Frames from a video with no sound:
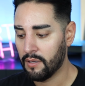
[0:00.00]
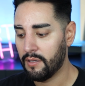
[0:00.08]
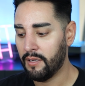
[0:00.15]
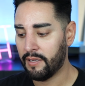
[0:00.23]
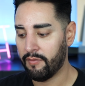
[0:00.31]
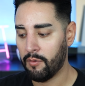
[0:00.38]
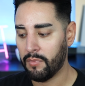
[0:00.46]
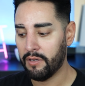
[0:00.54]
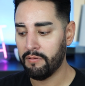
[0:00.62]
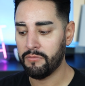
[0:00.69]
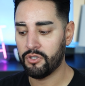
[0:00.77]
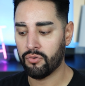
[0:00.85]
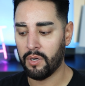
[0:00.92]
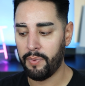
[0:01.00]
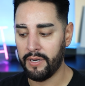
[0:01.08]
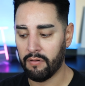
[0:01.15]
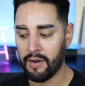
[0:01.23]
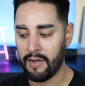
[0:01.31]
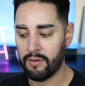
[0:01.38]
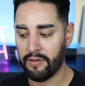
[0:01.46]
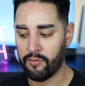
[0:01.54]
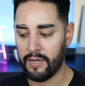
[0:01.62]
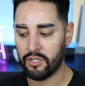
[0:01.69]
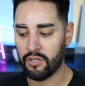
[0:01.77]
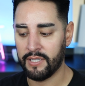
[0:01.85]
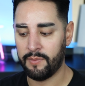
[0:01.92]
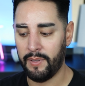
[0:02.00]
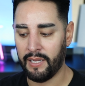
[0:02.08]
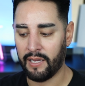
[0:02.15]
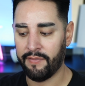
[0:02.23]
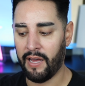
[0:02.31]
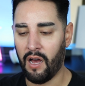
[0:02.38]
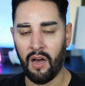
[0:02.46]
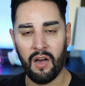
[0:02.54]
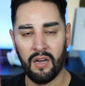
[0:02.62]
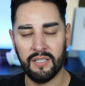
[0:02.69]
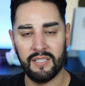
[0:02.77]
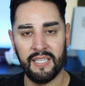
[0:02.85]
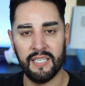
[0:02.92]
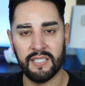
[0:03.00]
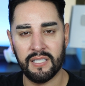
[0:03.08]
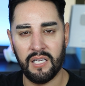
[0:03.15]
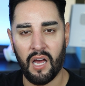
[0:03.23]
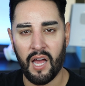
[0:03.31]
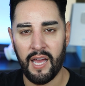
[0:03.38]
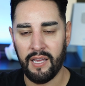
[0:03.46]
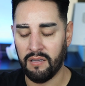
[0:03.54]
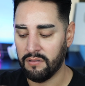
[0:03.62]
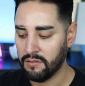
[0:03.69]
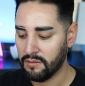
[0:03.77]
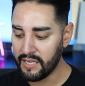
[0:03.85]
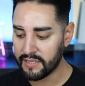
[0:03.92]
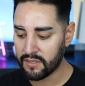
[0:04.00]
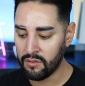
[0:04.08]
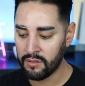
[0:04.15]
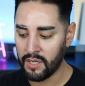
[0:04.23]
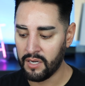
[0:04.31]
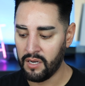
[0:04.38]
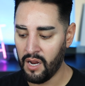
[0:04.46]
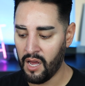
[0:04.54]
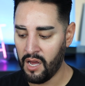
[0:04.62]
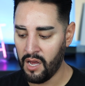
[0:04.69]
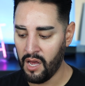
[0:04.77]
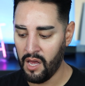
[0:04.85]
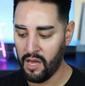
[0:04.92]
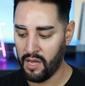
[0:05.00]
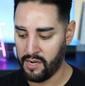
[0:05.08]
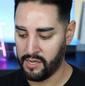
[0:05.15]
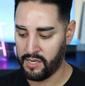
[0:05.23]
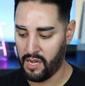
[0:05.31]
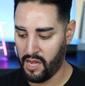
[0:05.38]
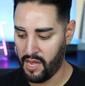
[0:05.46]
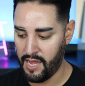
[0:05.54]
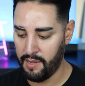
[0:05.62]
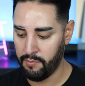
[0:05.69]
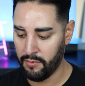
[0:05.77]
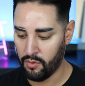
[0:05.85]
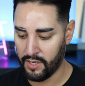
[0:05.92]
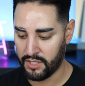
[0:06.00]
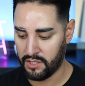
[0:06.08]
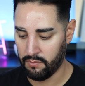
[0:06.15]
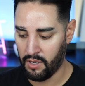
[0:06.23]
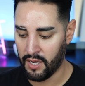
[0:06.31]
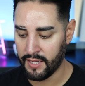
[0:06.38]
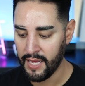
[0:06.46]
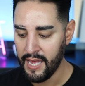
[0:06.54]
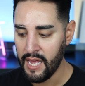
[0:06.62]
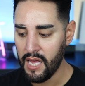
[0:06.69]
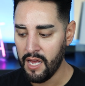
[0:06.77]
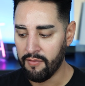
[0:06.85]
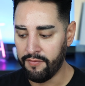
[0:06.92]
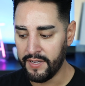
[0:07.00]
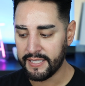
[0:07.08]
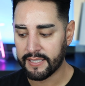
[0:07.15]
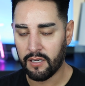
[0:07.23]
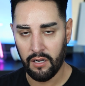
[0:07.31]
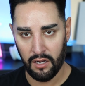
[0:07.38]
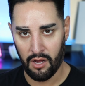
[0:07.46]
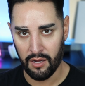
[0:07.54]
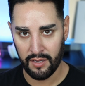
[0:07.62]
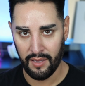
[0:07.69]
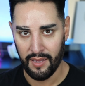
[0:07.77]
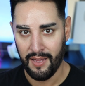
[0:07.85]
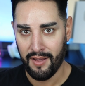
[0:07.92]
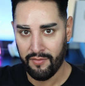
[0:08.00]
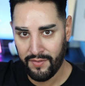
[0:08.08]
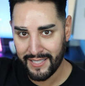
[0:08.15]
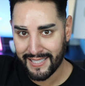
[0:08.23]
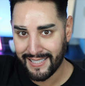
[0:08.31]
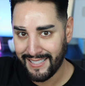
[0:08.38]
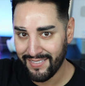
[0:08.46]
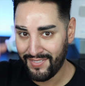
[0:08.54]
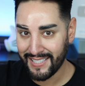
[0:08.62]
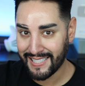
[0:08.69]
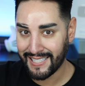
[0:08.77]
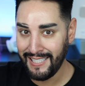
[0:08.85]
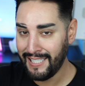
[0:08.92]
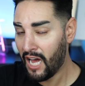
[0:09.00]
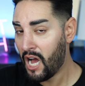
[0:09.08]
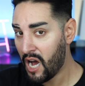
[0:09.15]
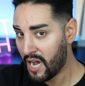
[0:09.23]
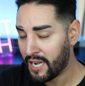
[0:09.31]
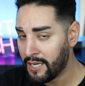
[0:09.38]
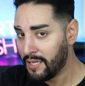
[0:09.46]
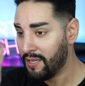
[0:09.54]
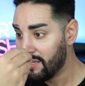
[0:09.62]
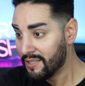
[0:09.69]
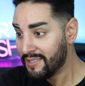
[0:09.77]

Look at them. Look at them dripping around everywhere, trying to be like the artist guy. And it's called Naan Time, question mark. This clock, this naan,